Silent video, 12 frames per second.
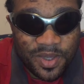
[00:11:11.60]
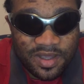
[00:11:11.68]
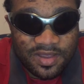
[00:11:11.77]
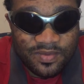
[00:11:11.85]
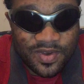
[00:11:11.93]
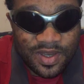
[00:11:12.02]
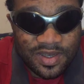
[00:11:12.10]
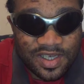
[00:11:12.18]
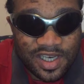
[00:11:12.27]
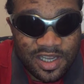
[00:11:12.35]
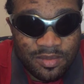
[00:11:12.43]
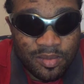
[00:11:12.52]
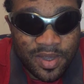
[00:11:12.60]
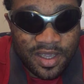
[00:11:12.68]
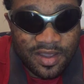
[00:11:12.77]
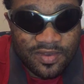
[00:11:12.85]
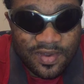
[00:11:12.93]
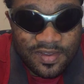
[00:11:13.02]
Because if you don't tell him, he
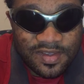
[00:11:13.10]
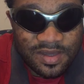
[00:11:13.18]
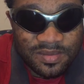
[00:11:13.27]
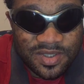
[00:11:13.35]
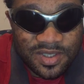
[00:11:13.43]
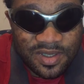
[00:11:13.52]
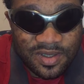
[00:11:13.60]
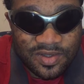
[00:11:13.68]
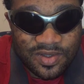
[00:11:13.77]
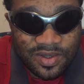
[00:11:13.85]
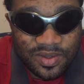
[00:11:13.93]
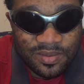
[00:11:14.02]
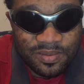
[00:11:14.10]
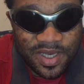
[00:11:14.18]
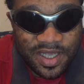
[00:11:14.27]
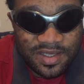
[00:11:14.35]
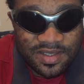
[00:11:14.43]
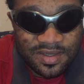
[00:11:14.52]
might get you a Samsung. So
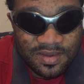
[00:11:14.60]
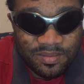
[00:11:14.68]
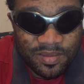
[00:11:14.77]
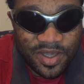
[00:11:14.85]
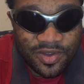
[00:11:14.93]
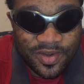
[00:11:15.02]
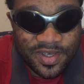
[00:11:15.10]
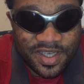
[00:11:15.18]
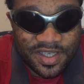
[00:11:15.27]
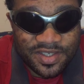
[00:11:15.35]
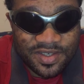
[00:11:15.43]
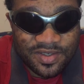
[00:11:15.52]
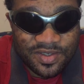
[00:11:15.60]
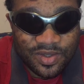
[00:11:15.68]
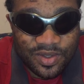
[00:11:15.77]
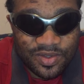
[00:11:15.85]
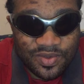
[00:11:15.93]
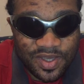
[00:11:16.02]
please make your intentions
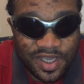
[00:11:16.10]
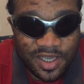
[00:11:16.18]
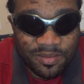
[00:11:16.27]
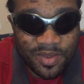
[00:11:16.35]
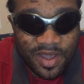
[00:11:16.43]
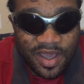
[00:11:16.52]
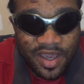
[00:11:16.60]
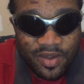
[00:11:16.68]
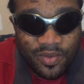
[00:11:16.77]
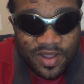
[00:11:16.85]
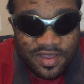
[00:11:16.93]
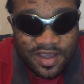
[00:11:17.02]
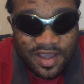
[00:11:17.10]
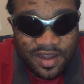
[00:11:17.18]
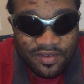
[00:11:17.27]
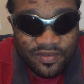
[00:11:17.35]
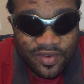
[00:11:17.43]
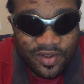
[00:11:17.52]
known to him. What he
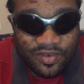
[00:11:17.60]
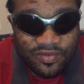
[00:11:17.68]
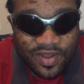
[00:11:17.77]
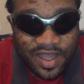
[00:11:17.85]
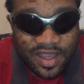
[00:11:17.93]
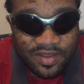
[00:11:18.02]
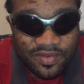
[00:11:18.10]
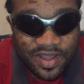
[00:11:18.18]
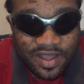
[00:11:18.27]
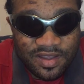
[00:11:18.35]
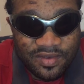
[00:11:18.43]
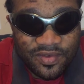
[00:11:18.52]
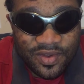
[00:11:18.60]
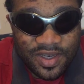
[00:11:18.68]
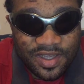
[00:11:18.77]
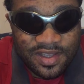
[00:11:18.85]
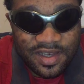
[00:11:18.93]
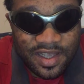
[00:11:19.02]
can afford, fine. If he can't
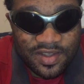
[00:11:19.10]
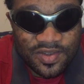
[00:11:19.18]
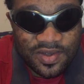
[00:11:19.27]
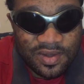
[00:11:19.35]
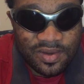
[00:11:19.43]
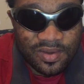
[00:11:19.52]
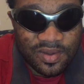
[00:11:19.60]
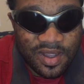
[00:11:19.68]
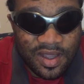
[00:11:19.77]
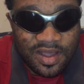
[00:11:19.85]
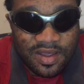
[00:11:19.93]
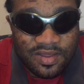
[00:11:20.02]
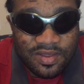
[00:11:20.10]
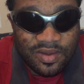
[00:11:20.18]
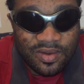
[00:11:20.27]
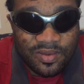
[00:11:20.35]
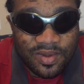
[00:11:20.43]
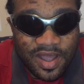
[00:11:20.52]
afford it, he'll let you know.
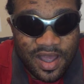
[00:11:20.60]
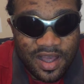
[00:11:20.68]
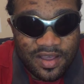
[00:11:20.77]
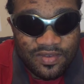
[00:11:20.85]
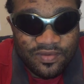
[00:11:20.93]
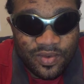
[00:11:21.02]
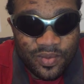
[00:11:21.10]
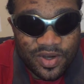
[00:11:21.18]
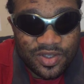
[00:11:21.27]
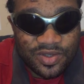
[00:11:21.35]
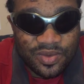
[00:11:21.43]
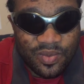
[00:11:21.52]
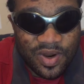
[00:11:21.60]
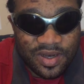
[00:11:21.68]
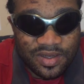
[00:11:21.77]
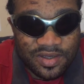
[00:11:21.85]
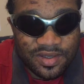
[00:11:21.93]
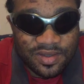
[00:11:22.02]
So ask for what you
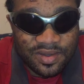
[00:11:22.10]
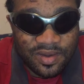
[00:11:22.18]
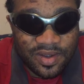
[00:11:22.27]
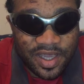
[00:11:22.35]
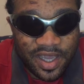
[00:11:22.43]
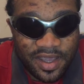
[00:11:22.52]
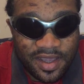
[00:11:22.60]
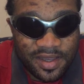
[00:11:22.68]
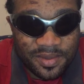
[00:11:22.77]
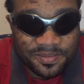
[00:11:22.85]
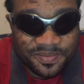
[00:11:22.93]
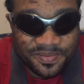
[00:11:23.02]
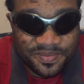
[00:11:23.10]
want, okay?